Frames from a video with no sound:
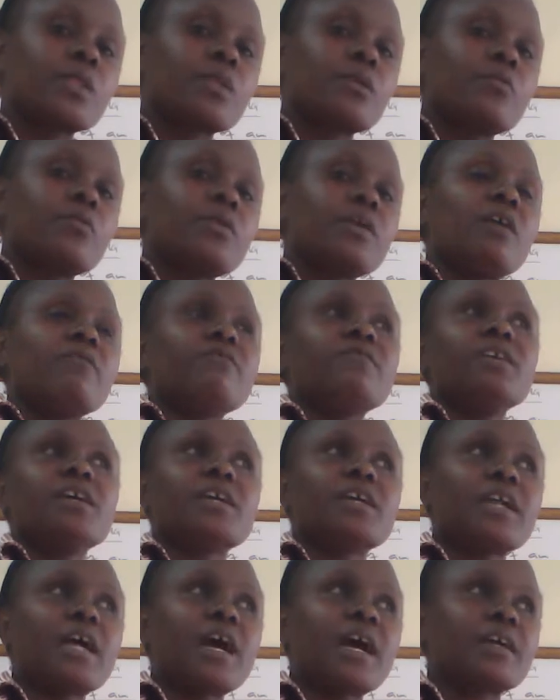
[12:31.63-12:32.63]
we have the
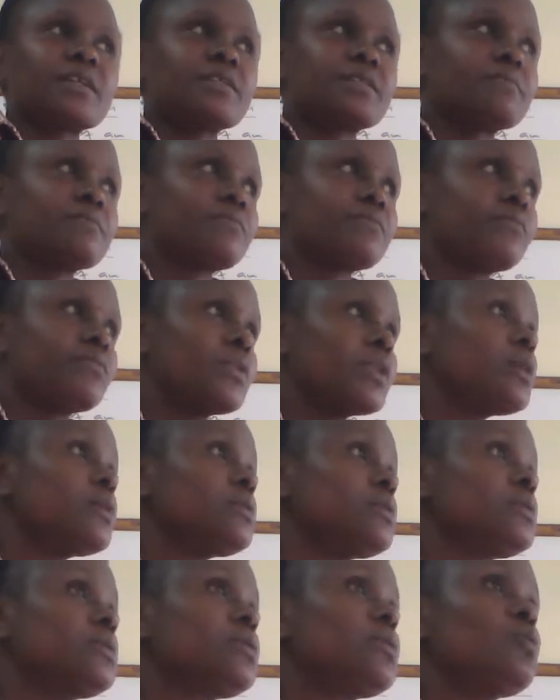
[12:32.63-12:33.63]
clerks.
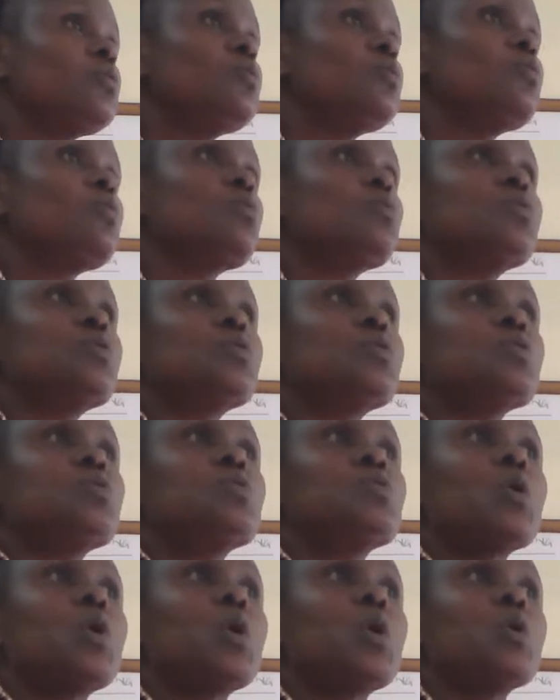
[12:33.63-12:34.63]
So you should
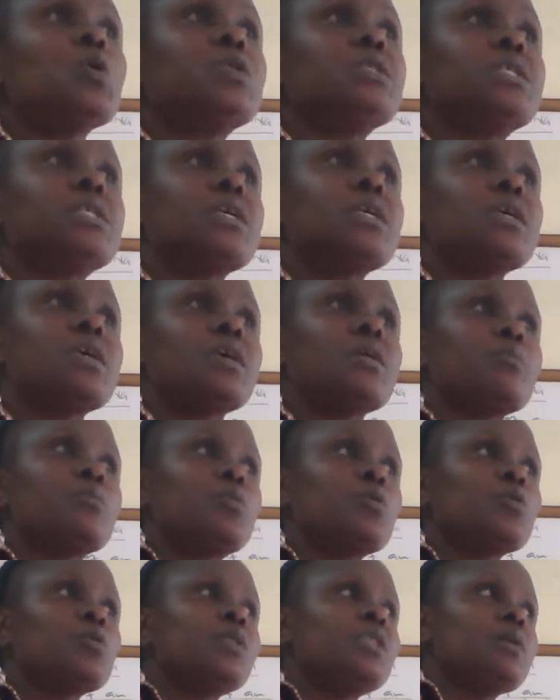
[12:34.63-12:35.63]
not
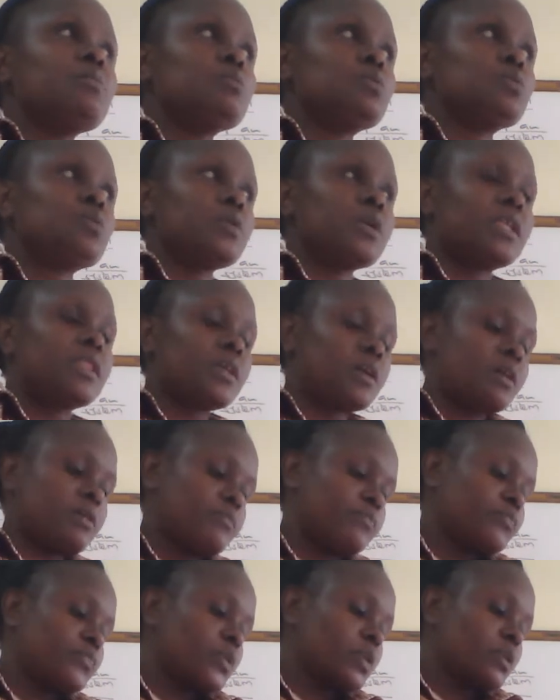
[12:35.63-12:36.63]
put them together.
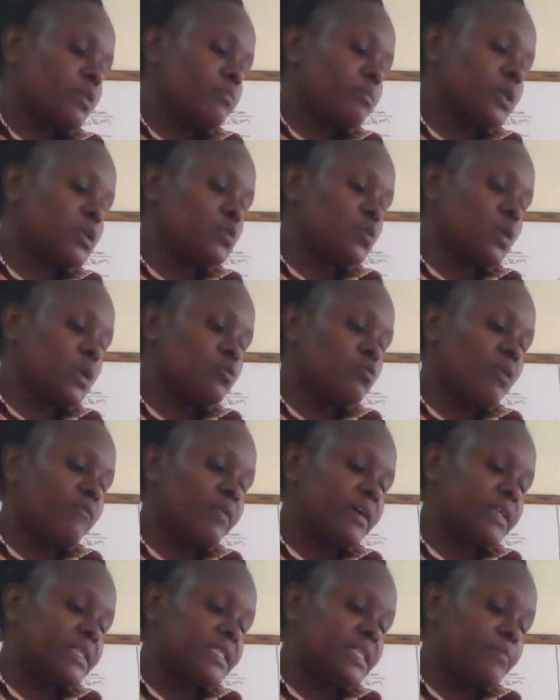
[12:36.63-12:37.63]
Make sure you have
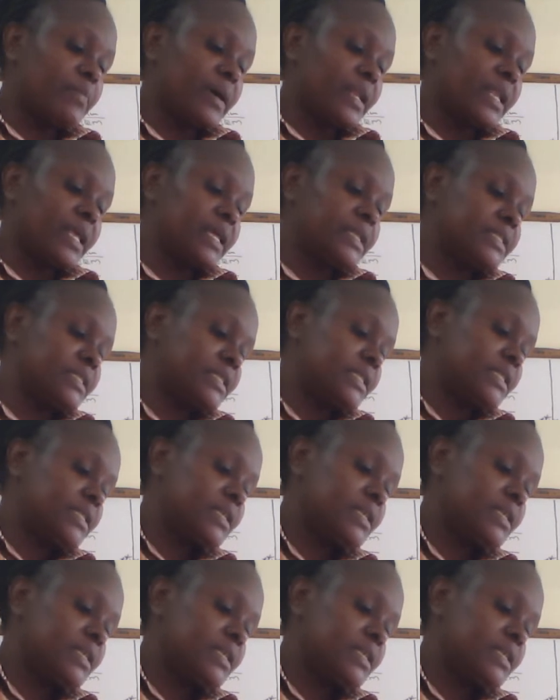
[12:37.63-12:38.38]
a separate